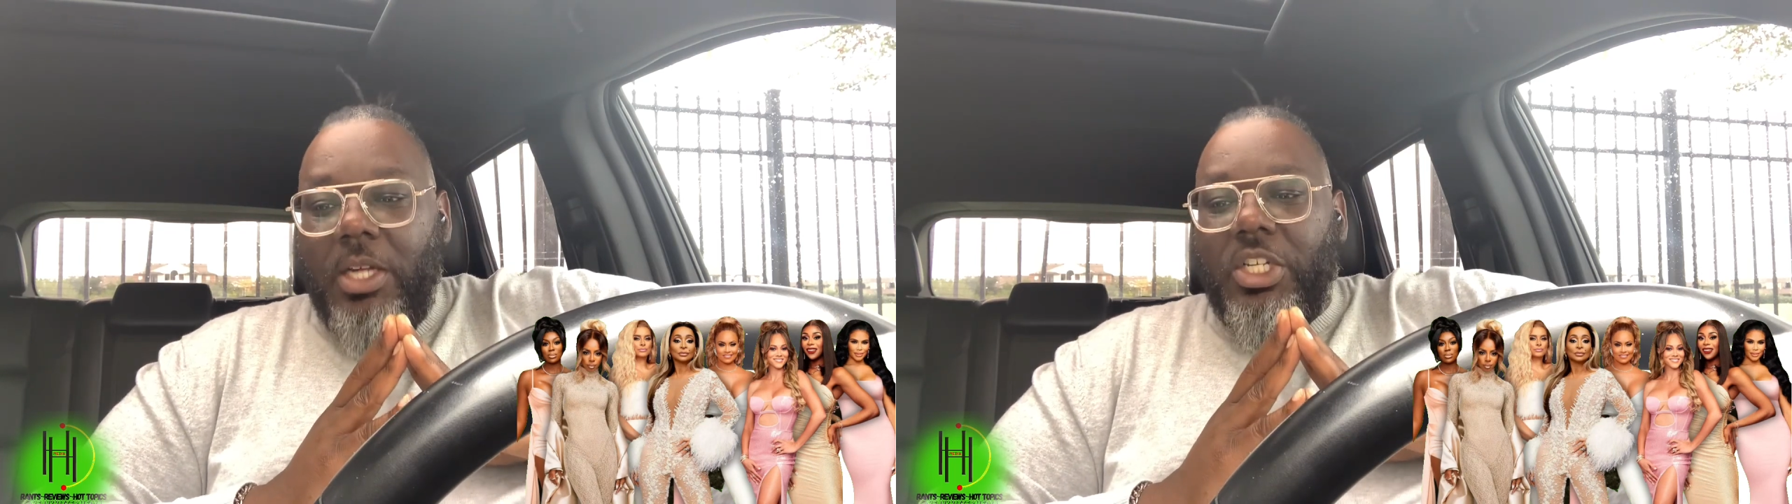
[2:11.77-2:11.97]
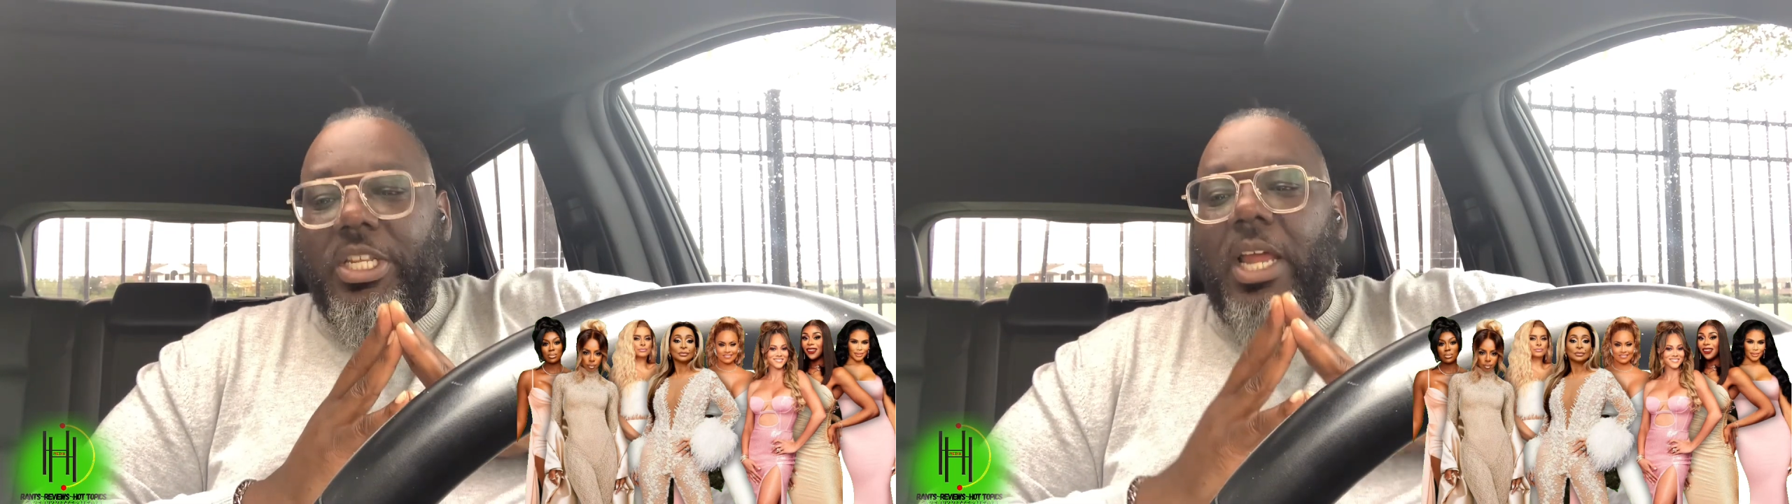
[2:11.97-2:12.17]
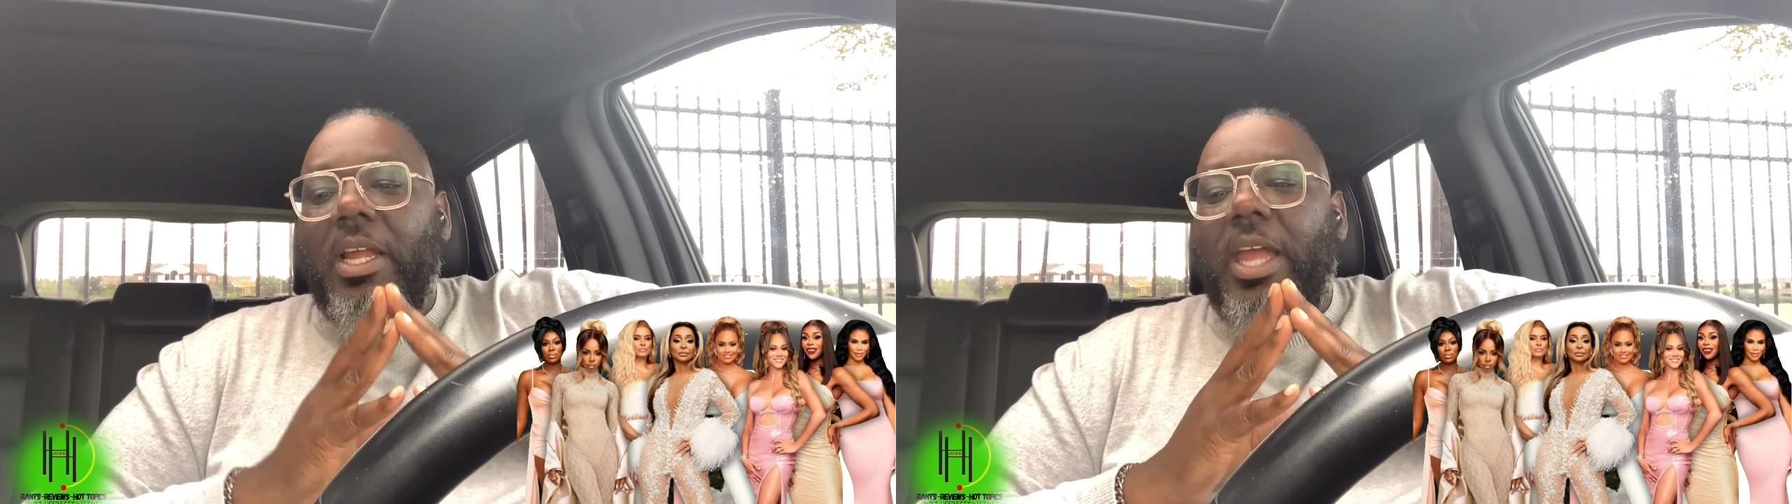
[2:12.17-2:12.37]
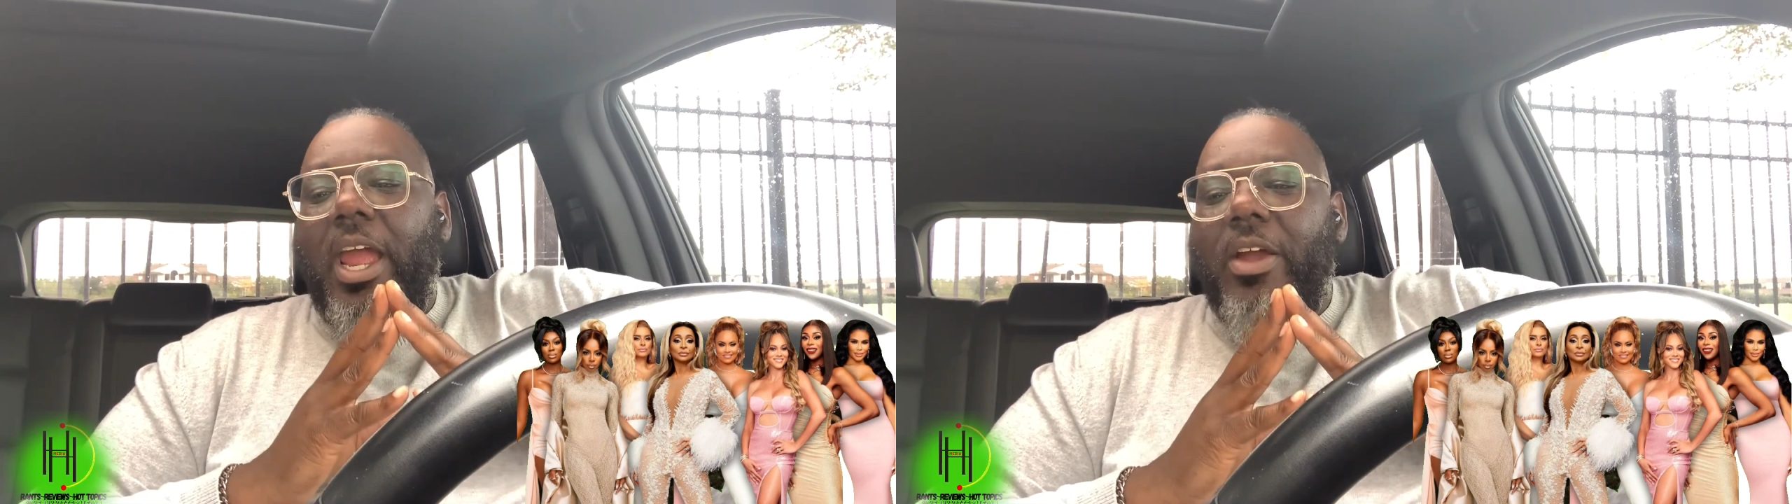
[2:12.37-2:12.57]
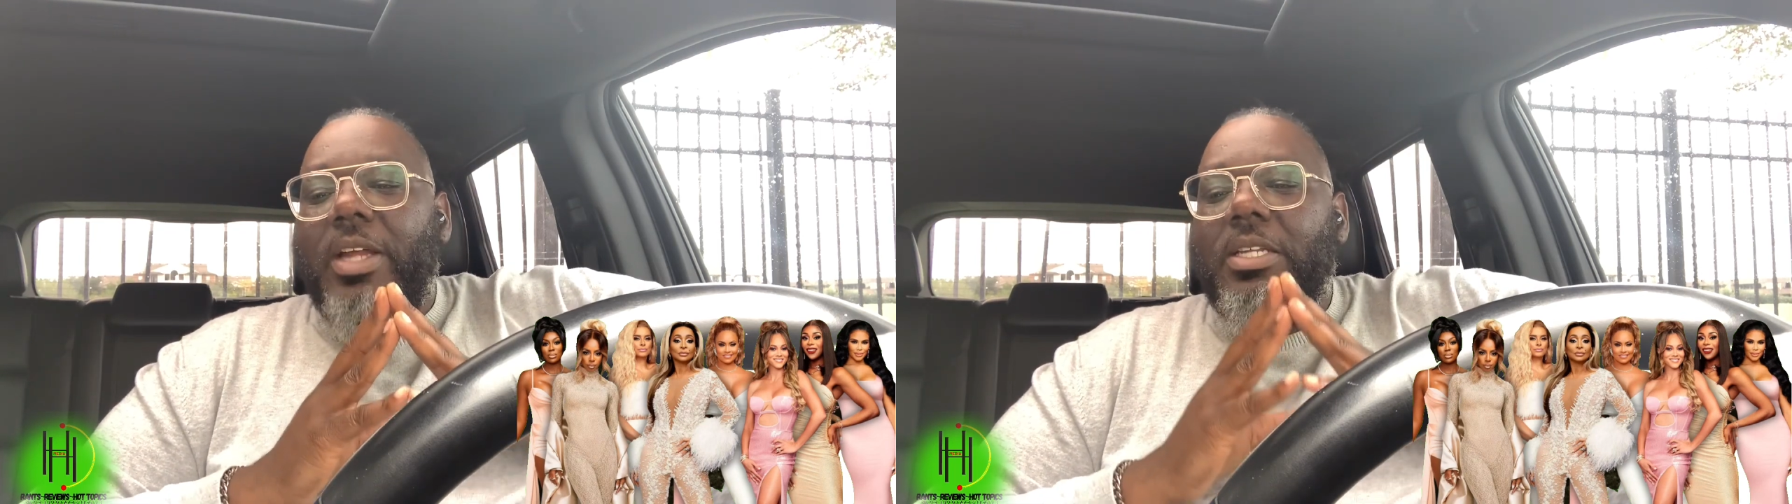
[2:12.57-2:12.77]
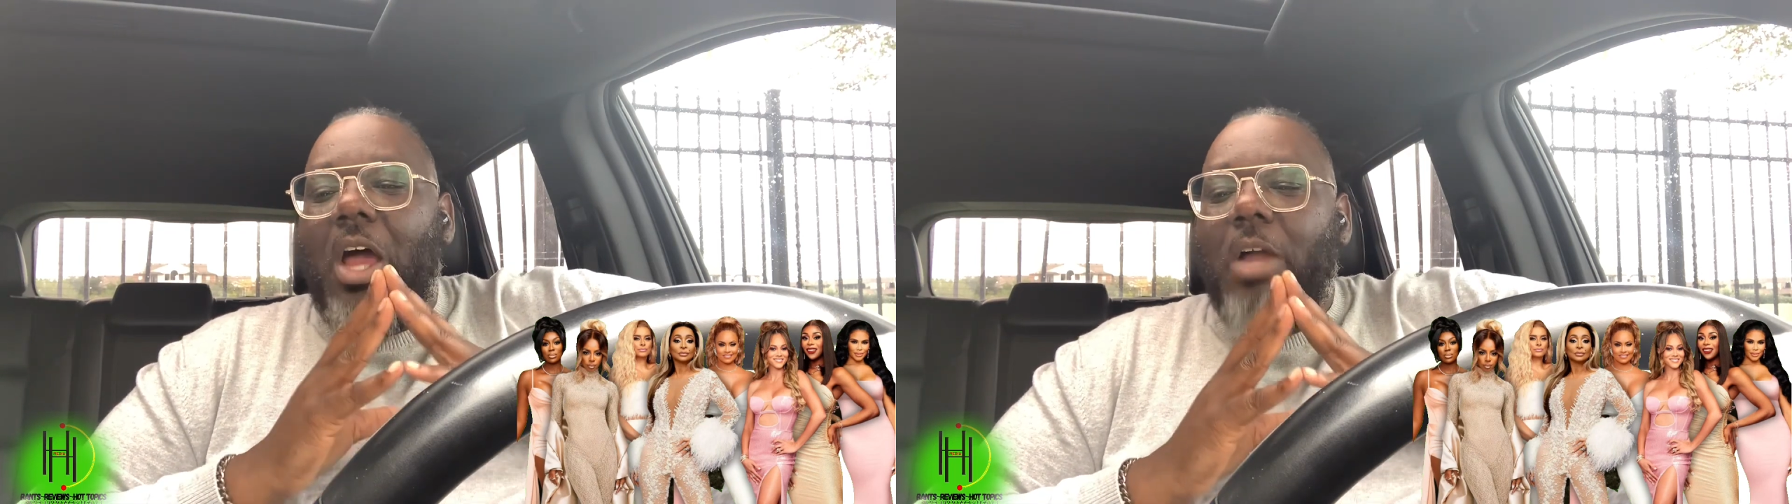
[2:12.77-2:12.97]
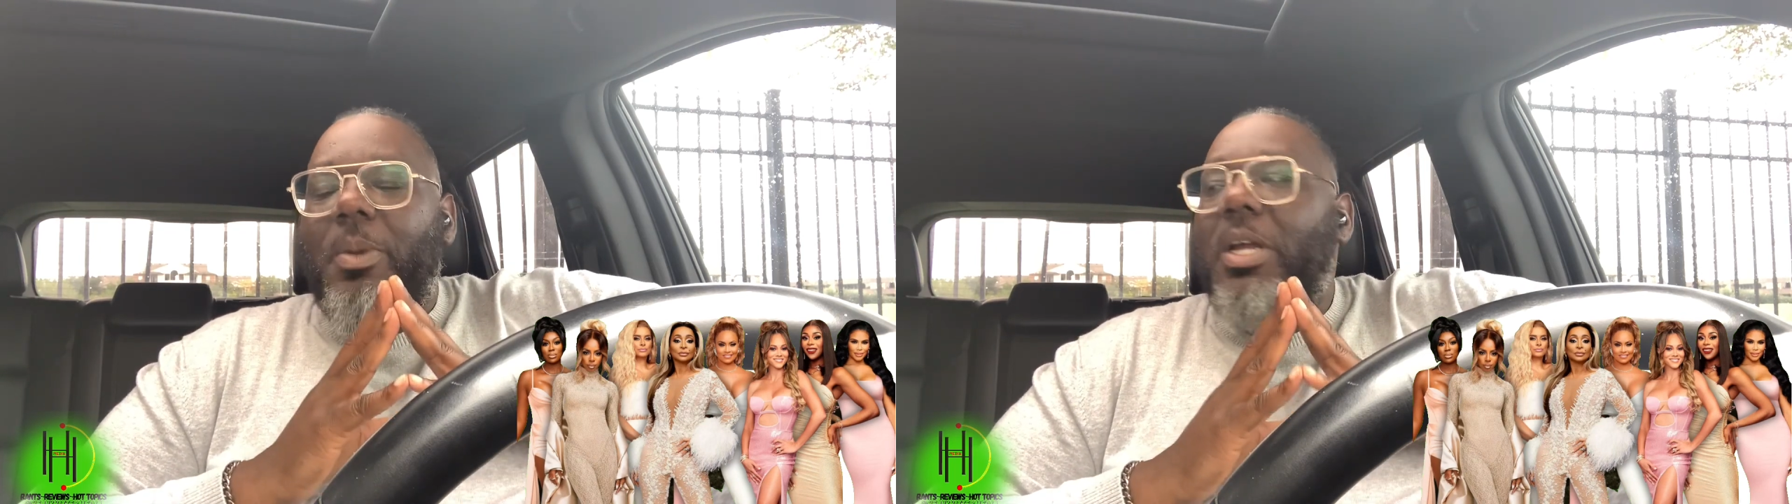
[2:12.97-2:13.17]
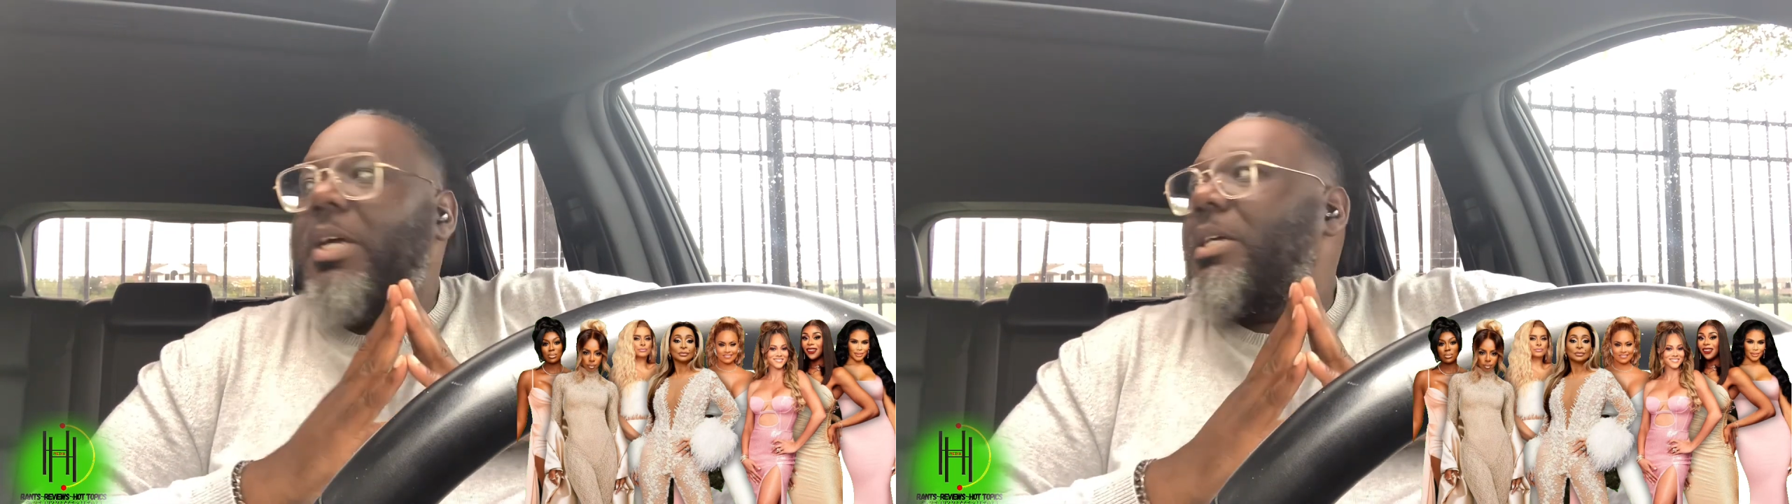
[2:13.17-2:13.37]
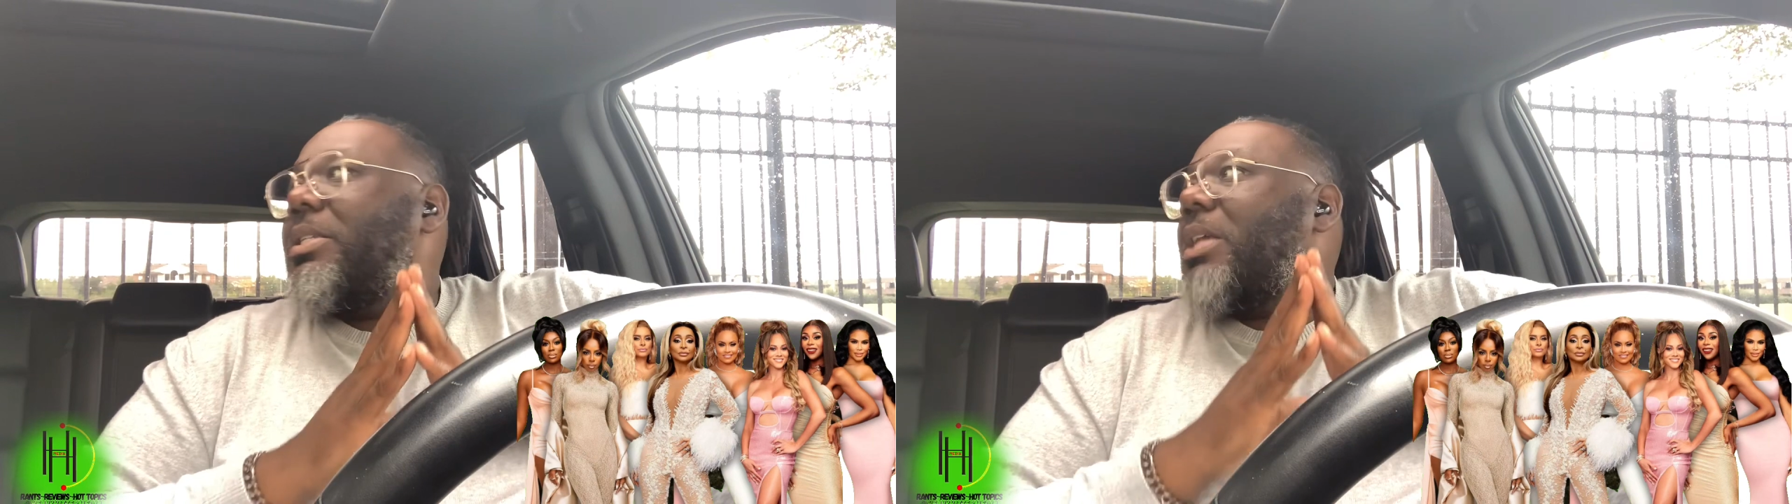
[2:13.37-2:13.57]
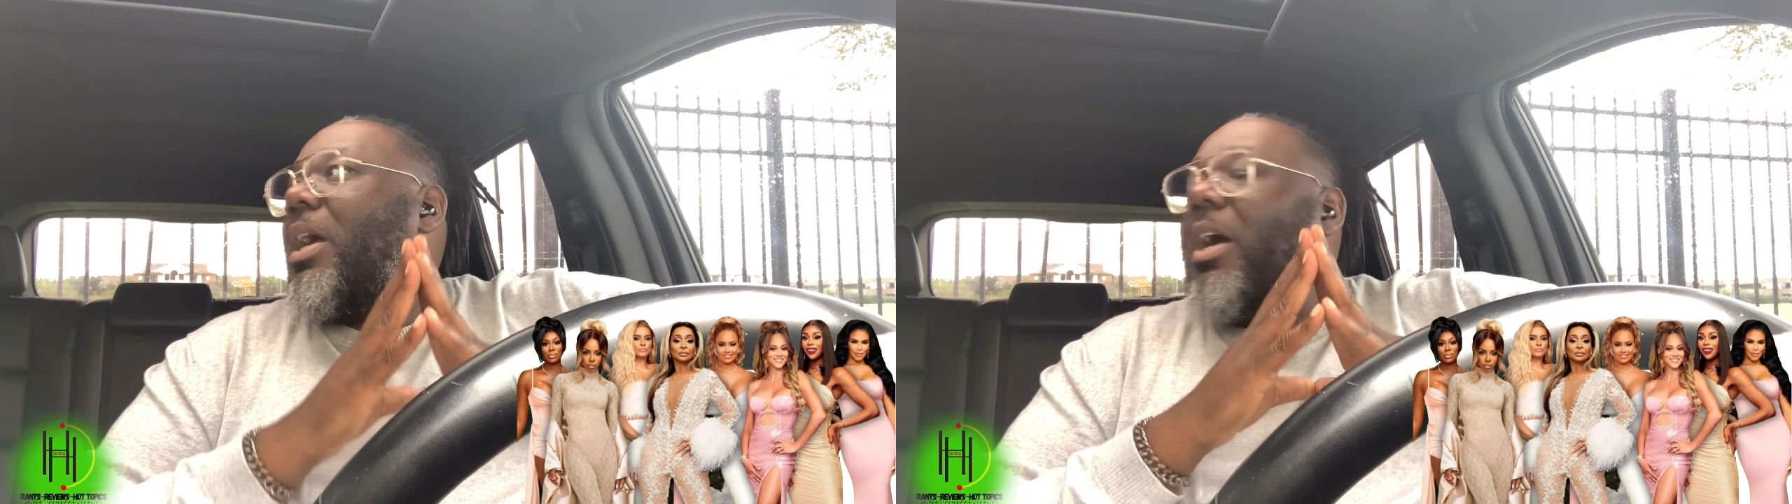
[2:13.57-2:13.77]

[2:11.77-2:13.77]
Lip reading: Giselle and Karen talk because,